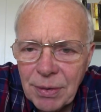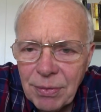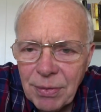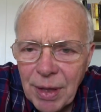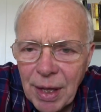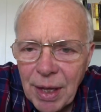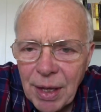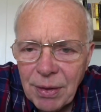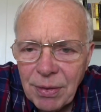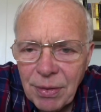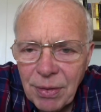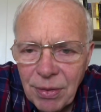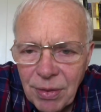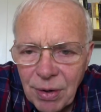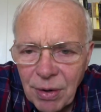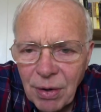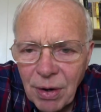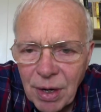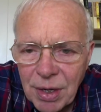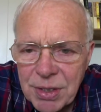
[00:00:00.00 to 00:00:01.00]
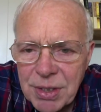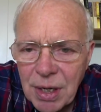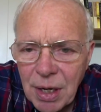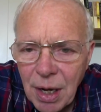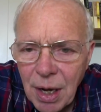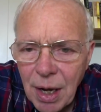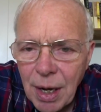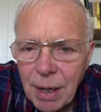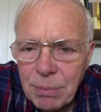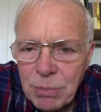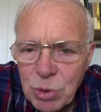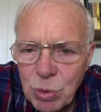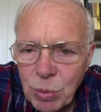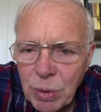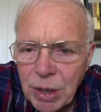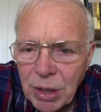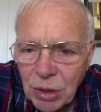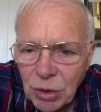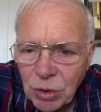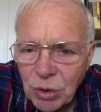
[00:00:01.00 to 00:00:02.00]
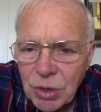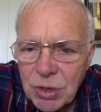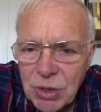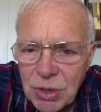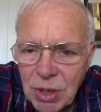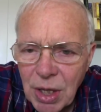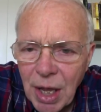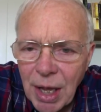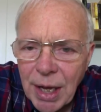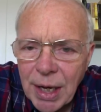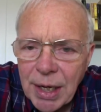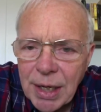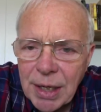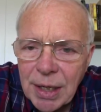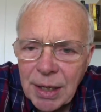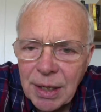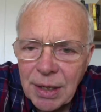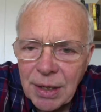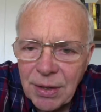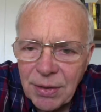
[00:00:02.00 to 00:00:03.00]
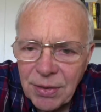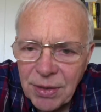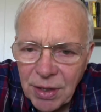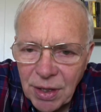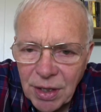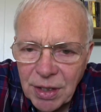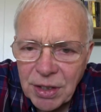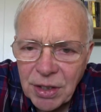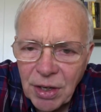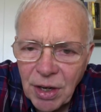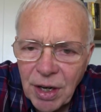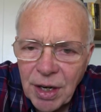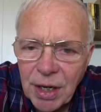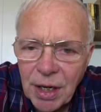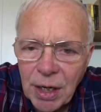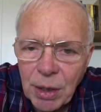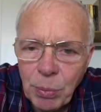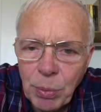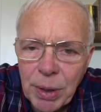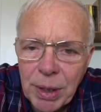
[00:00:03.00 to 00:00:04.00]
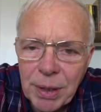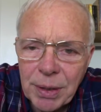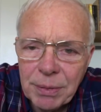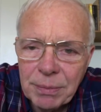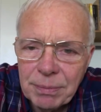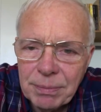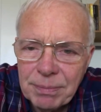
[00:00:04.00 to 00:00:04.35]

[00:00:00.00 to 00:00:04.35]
that there are times when it looks like the ungodly win.